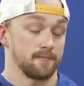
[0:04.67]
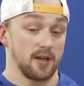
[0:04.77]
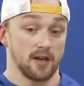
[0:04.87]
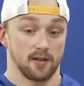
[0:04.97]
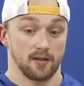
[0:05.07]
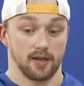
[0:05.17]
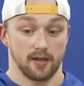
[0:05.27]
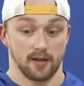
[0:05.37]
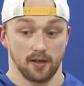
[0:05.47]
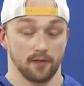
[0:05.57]
Yeah,
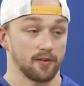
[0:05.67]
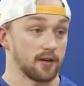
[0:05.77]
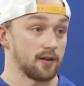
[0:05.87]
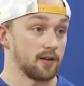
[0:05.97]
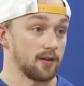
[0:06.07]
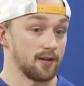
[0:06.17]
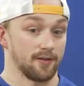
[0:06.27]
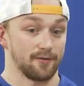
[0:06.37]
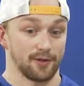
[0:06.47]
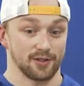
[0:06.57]
yeah, a lot of fun.
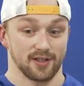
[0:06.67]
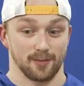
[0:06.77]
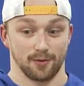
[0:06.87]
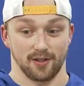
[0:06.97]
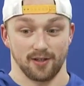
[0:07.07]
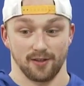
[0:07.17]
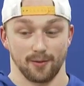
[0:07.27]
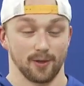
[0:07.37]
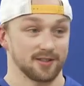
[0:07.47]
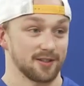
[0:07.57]
First time on the
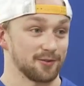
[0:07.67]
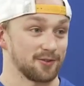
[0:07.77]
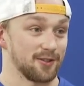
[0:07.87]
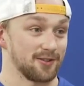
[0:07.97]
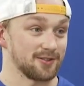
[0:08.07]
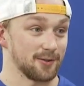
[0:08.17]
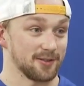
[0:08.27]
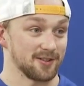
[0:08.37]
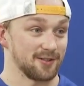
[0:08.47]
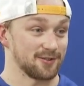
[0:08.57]
West Coast too, so
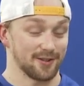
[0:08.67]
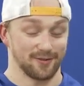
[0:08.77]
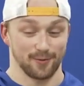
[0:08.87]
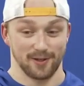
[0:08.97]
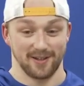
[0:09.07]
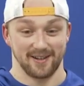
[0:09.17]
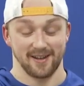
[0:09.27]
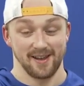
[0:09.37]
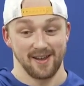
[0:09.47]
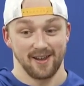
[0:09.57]
it's a good start for me here.
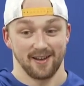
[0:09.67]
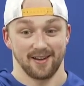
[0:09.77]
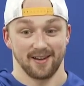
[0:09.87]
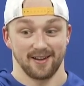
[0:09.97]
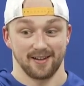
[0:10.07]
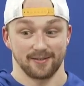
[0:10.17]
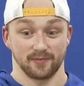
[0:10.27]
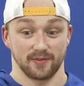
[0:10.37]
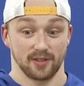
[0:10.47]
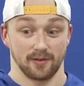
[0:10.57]

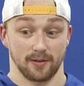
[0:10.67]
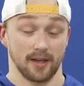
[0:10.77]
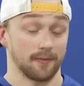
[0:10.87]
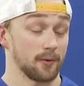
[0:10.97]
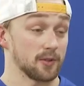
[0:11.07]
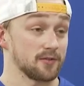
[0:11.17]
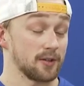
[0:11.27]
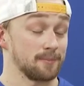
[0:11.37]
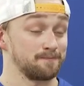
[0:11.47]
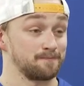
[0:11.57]
It was fun.